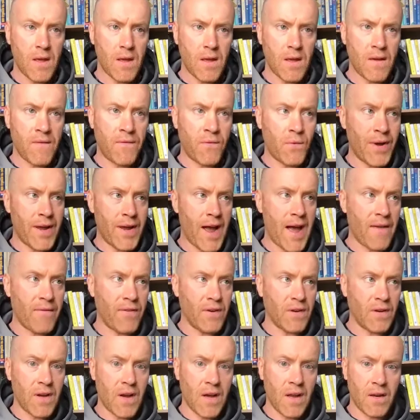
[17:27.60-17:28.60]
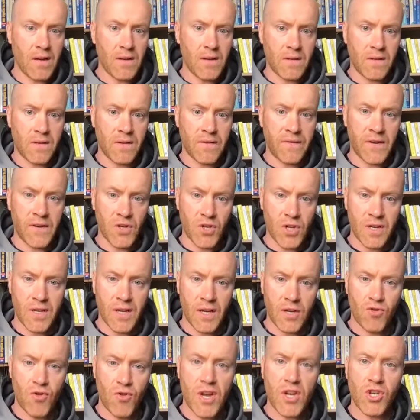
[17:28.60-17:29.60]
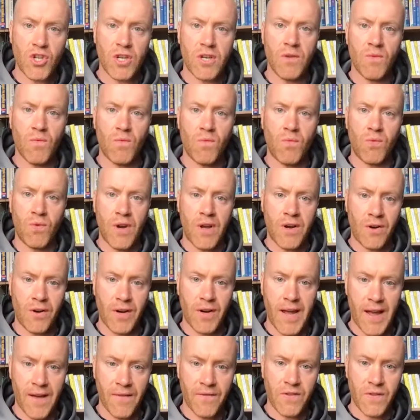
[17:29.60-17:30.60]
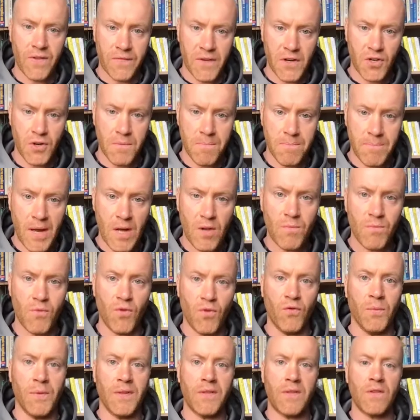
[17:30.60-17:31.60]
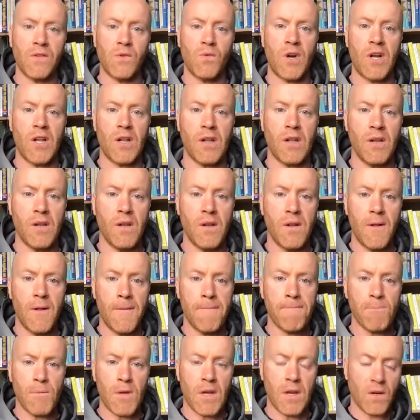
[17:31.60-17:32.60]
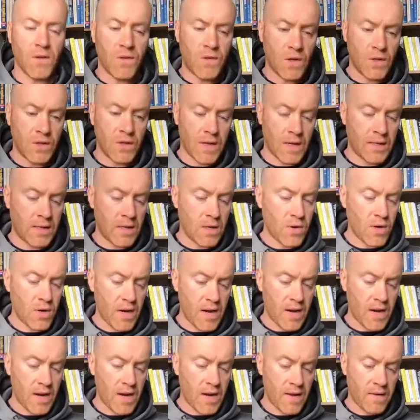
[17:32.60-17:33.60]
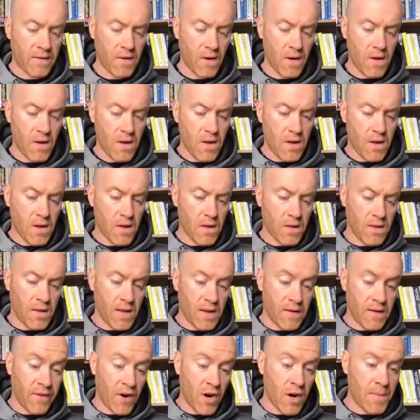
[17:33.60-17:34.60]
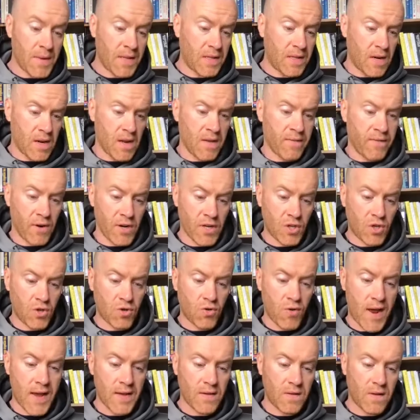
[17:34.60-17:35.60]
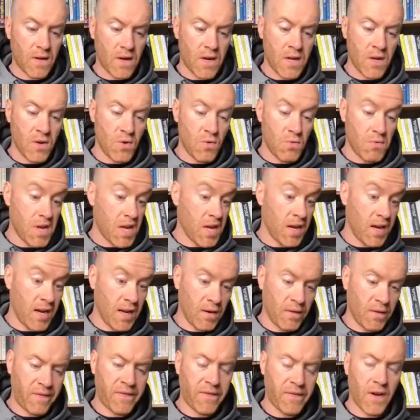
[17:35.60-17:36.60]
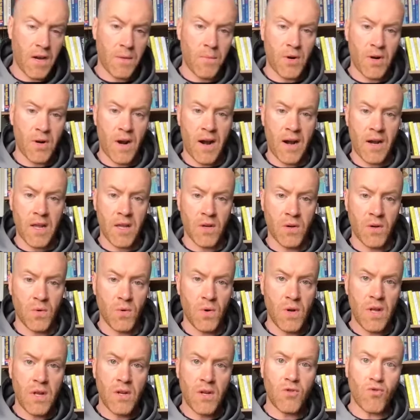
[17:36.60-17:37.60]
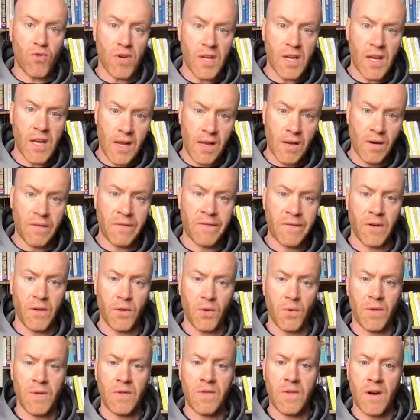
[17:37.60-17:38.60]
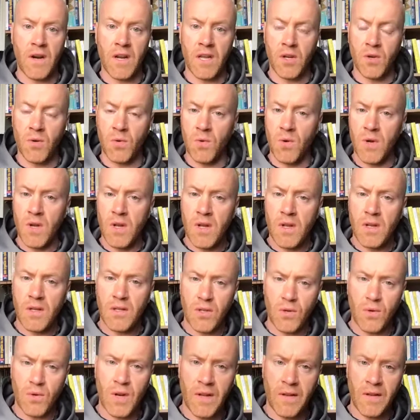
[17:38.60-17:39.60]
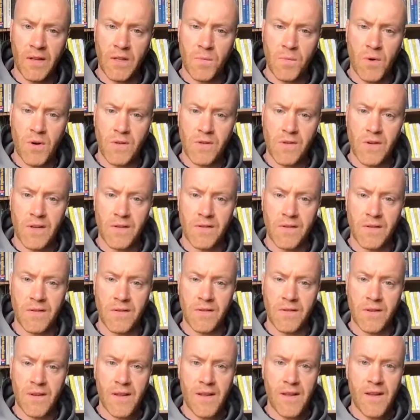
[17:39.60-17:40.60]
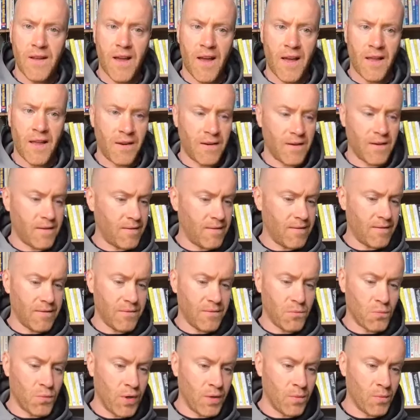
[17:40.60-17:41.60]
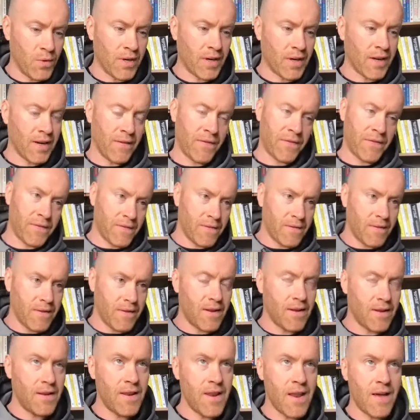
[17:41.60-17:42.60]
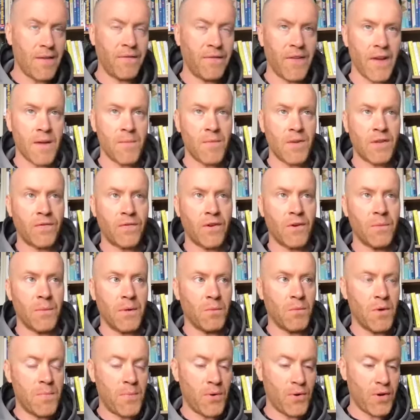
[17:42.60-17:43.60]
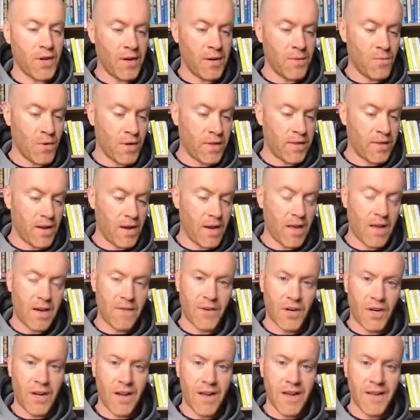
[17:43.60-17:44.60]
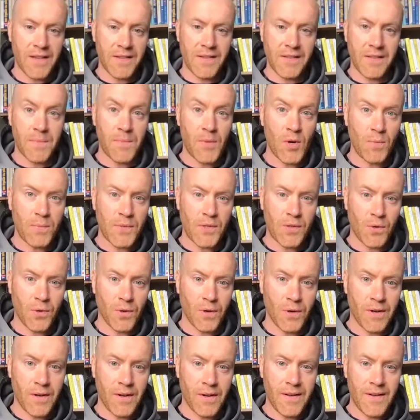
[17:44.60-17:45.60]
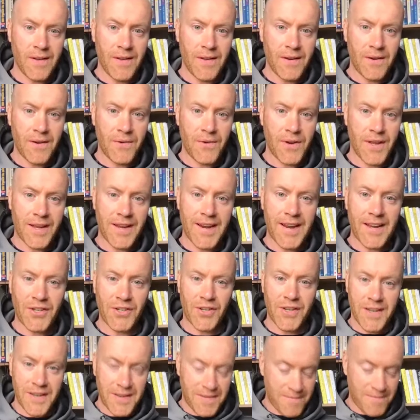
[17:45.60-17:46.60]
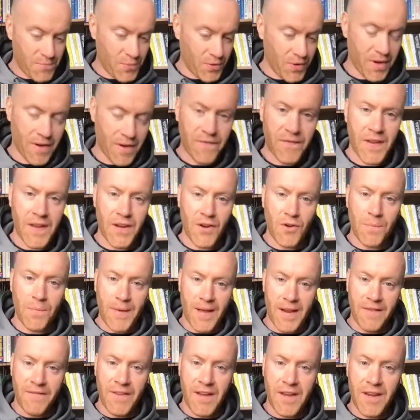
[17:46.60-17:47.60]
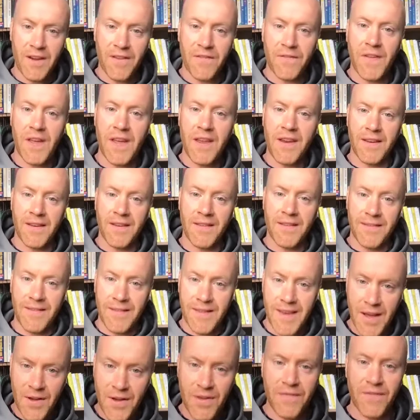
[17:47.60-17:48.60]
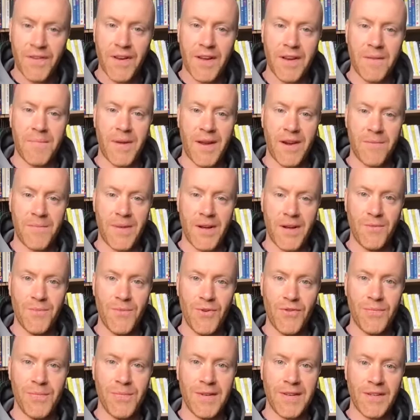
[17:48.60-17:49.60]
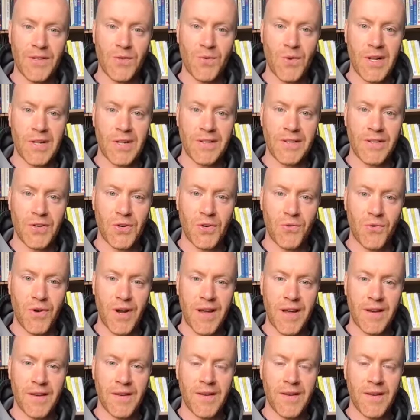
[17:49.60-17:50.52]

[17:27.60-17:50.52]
If we haven't got sufficient hydration, we're not going to have sufficient bowel movements as well. So it's looking at the environment. Are you very stressed? Are you eating enough fiber? Are you drinking enough fluids? Are you doing all these processes? And one we're kind of not famous for, but we put in with a lot of our clients is the poop stool, where you can actually put your feet up, elevate your feet, and now you've got a better bowel movement as well too, right?